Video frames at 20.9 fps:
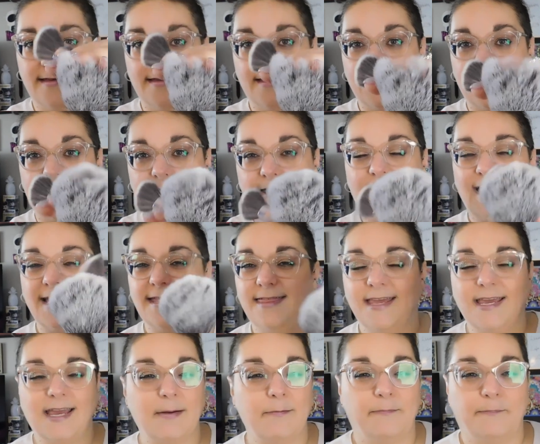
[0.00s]
again, I
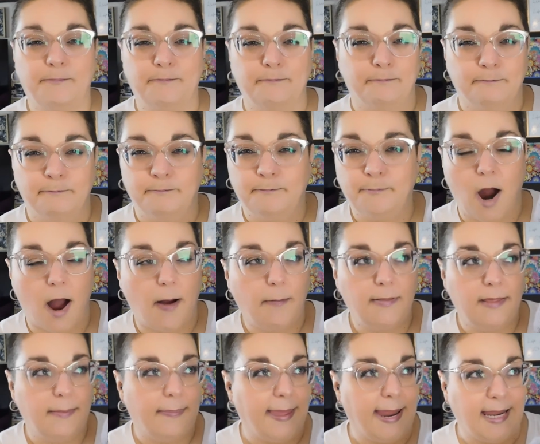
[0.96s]
think I
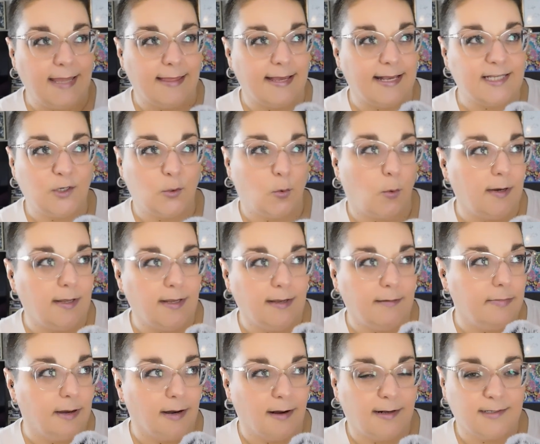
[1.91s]
probably paid like
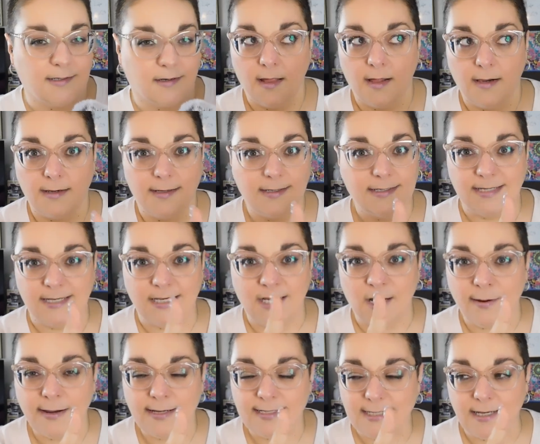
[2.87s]
$20.
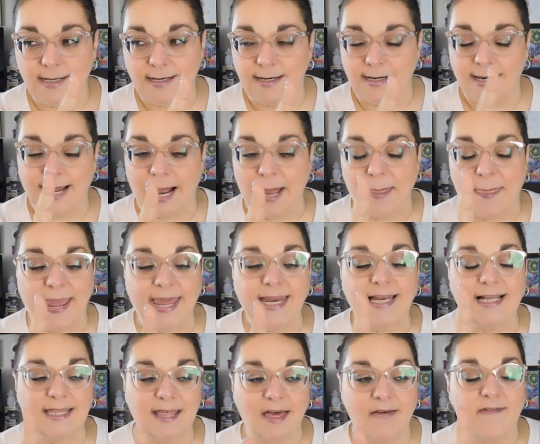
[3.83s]
No, I didn't. I paid
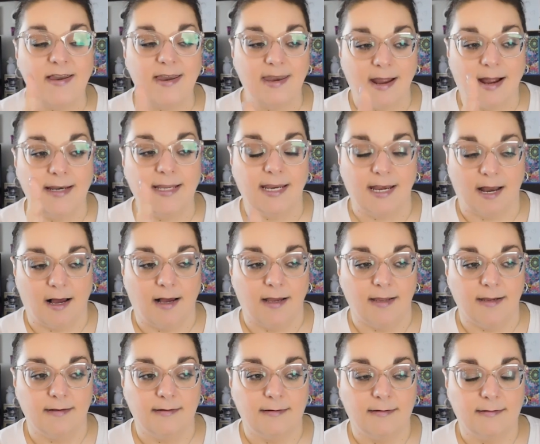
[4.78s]
$11.99.
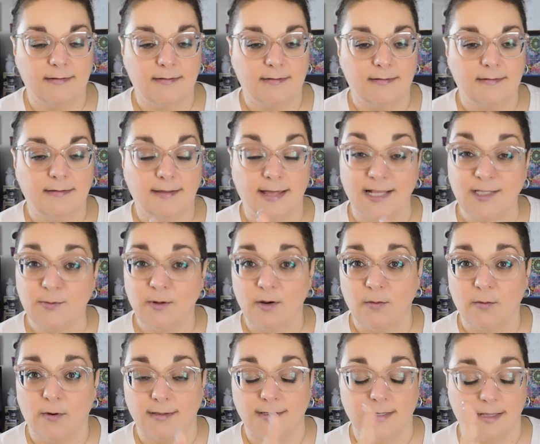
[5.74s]
That's what it
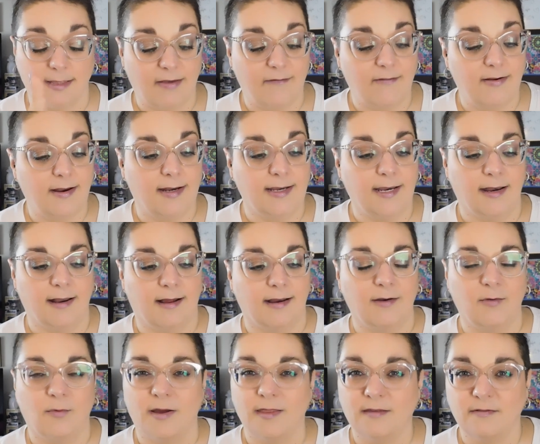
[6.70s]
was,
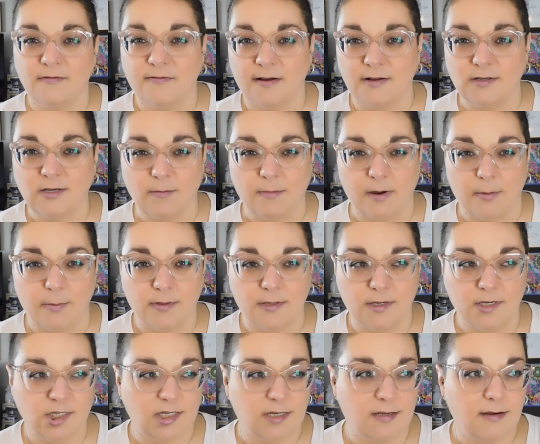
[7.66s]
$11.99. Why the fuck do I remember
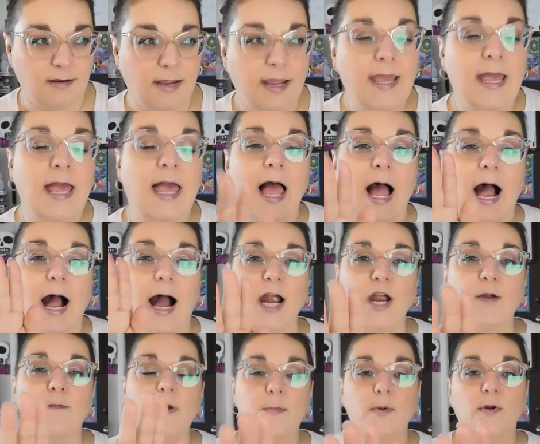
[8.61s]
this shit? I
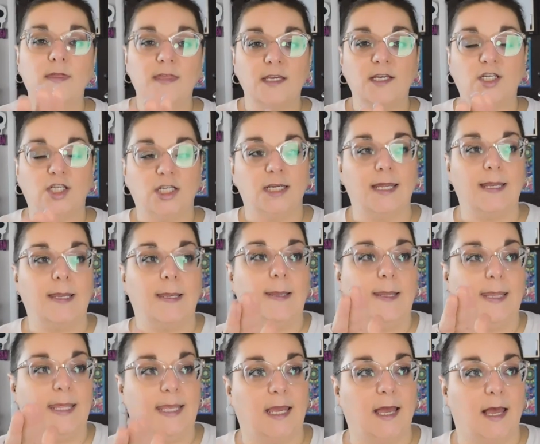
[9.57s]
remember this shit
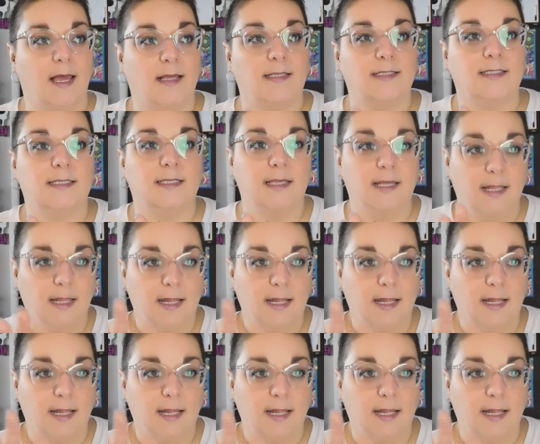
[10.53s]
because,